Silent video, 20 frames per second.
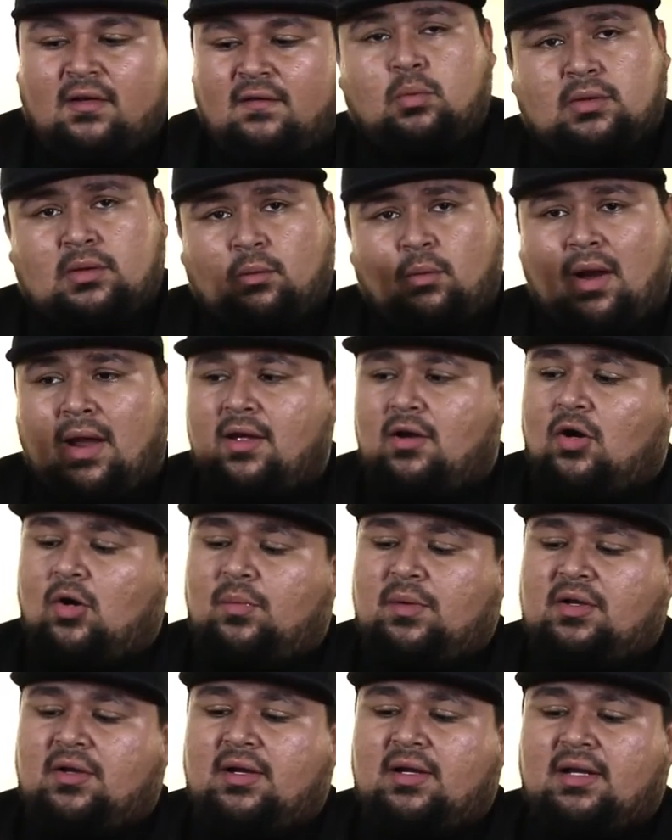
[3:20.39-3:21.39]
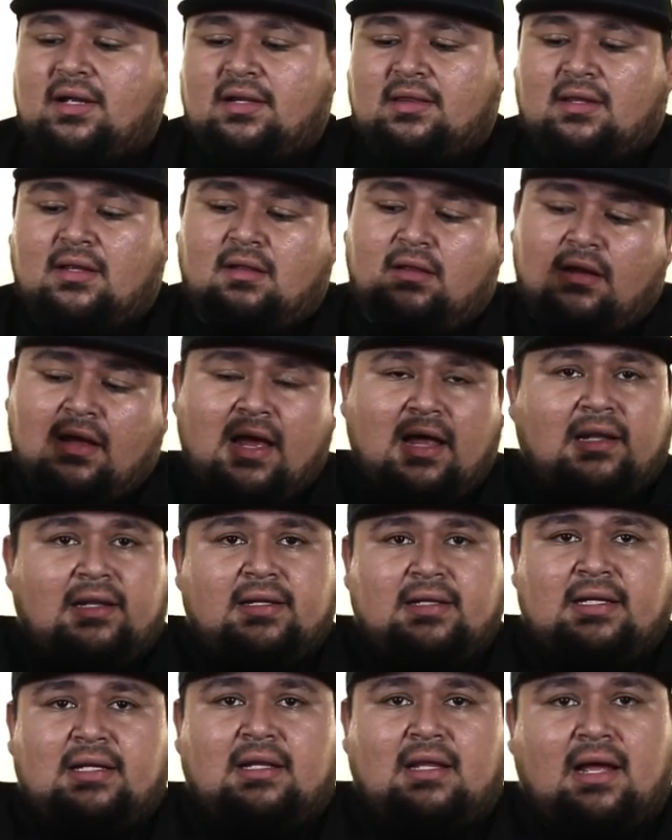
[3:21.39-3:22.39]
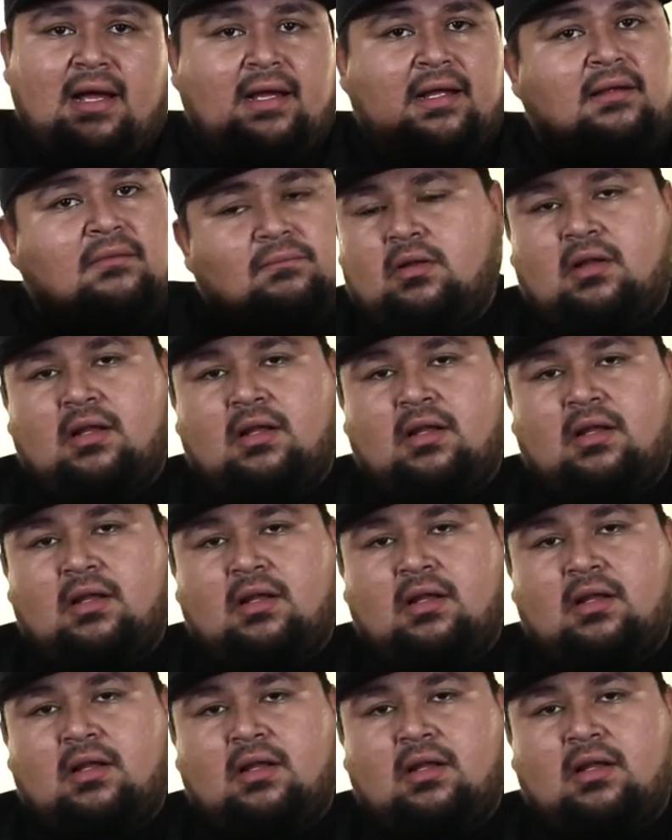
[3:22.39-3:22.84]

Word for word: With the Ryobi, you're gonna get the L E D light.